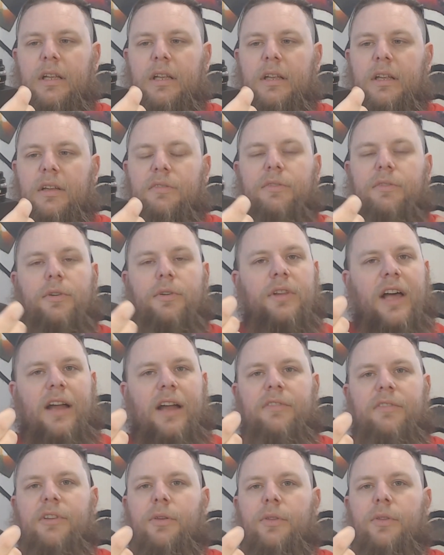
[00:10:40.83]
For a lot
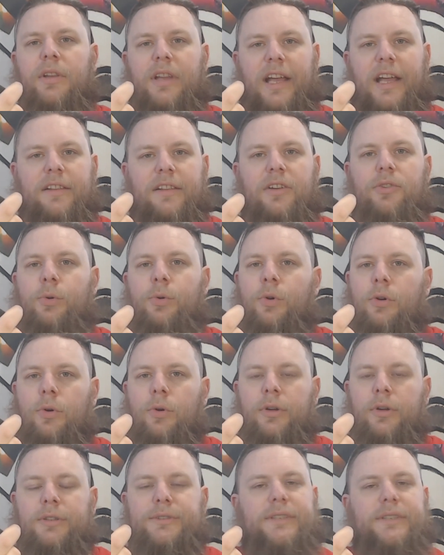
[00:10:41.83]
of you that like the dual
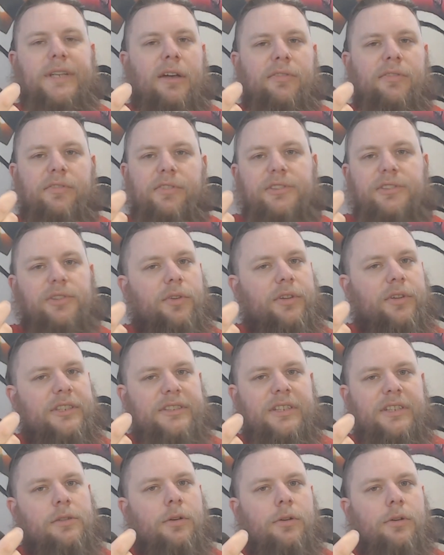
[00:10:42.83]
coil stuff, it's only
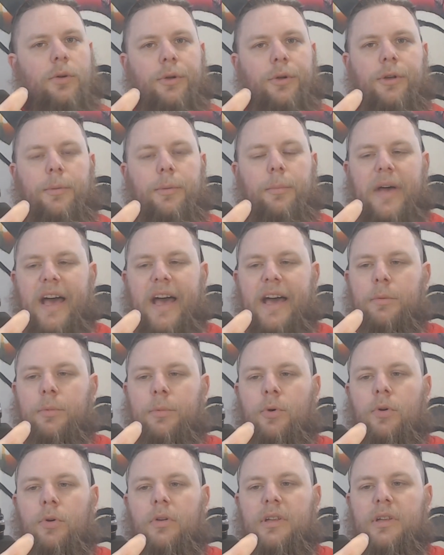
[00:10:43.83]
single coil
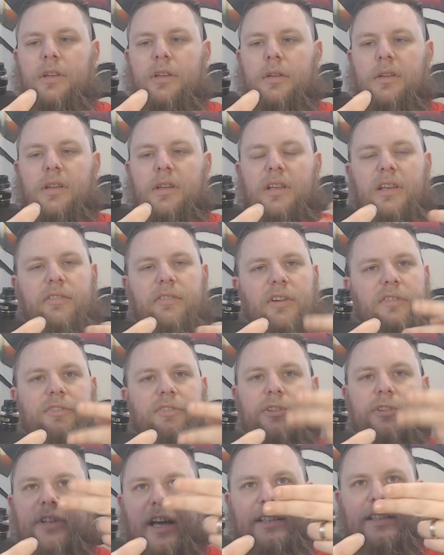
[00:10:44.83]
compatible. Even if you
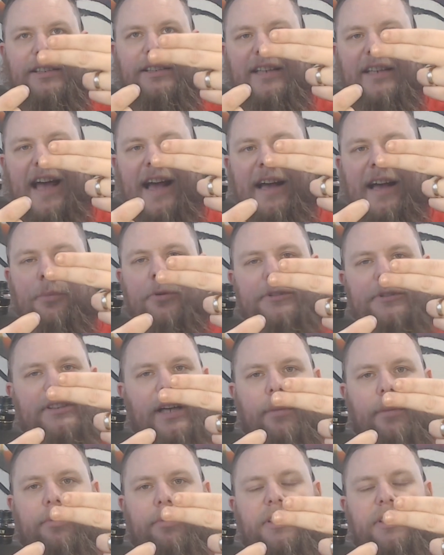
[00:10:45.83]
try to stack them on
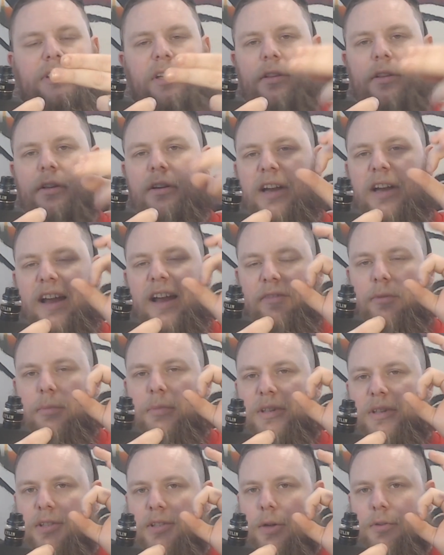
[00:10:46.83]
top of each other, they have to be
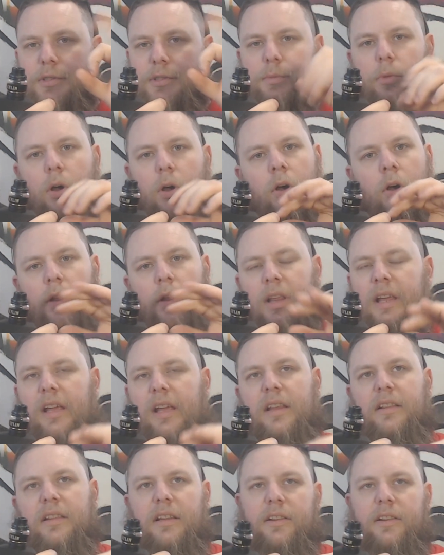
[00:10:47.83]
so small
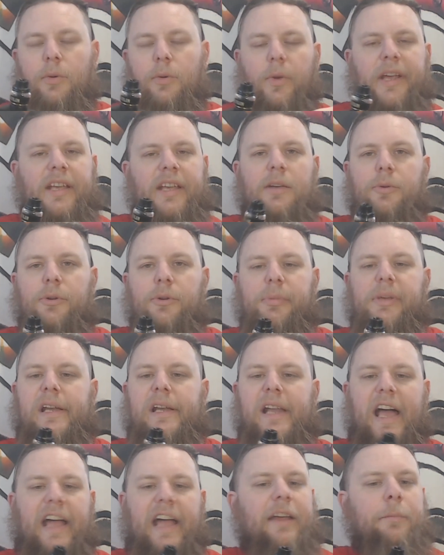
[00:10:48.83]
that the wicking would be a
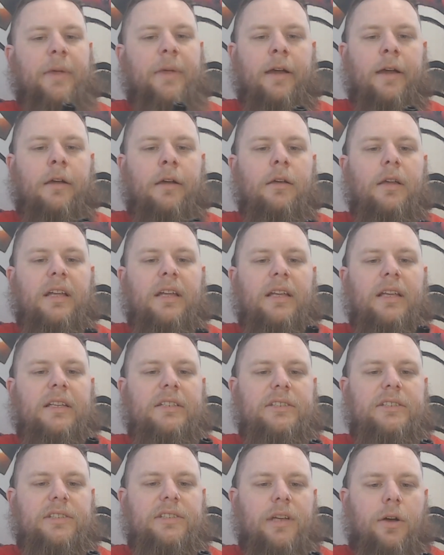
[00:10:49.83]
nightmare.
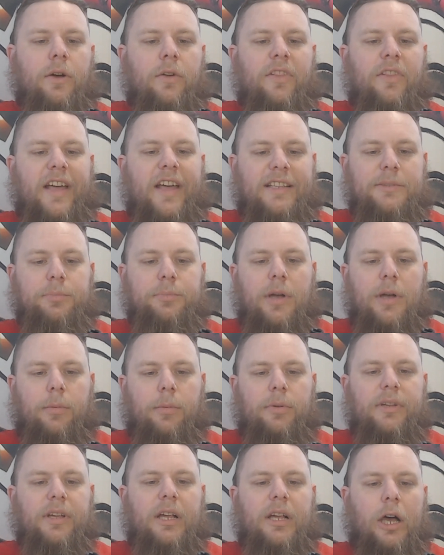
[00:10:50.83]
So that's
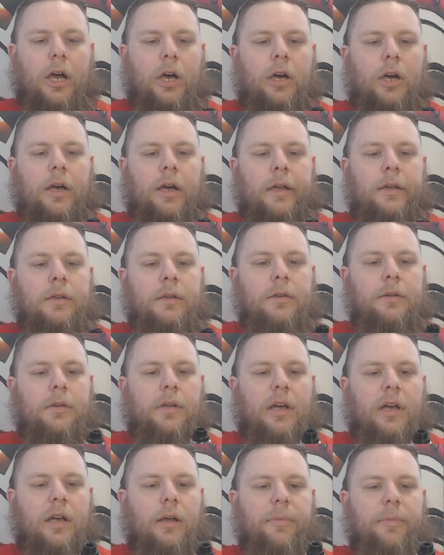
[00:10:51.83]
probably a con,
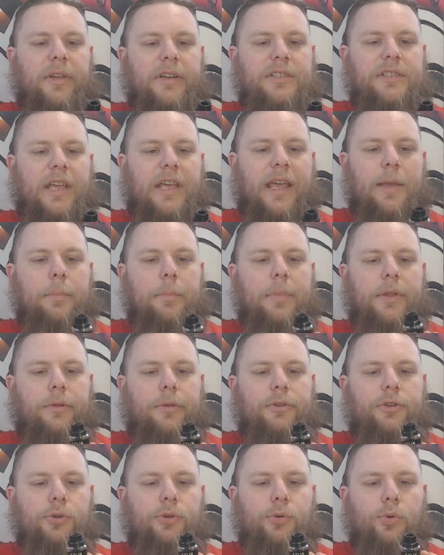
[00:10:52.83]
that you can't
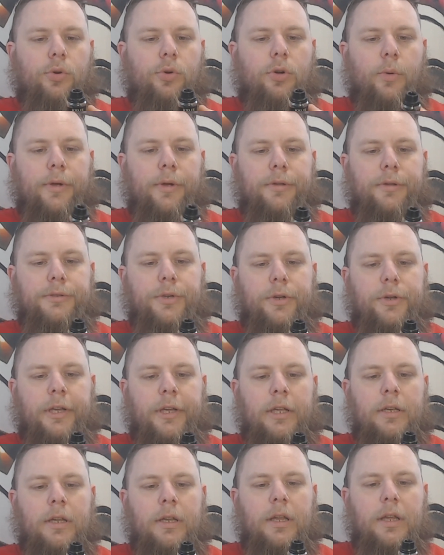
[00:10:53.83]
build dual coils on
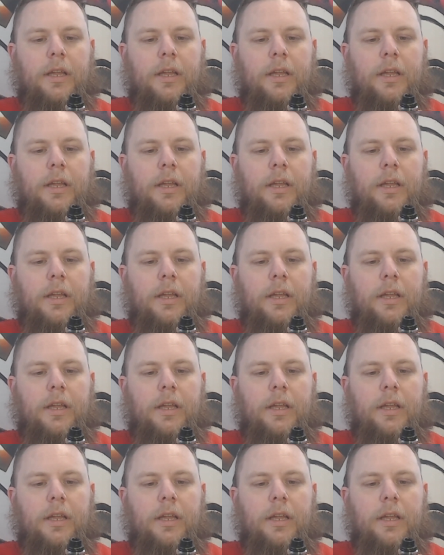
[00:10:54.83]
it.